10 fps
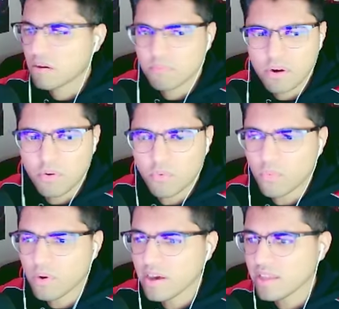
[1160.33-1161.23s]
Bro,
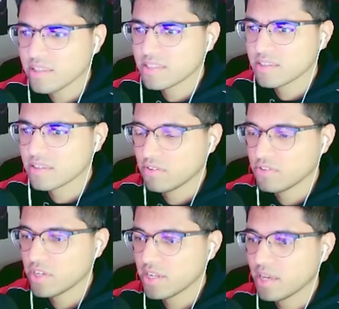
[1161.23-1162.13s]
what? They're
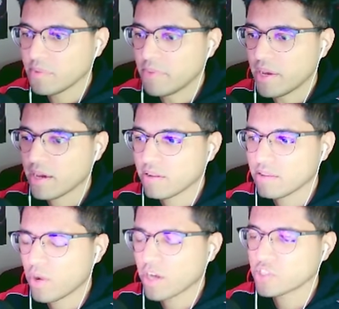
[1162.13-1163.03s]
trying to get me banned.
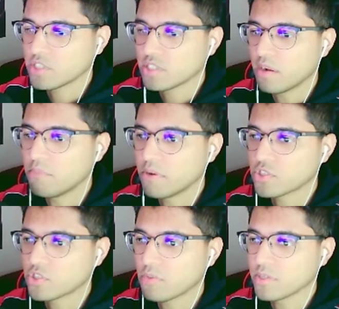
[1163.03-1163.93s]
Watch, she's gonna
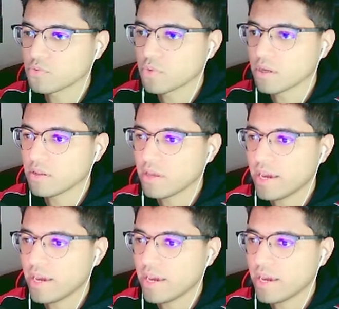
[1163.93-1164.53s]
bust open as well.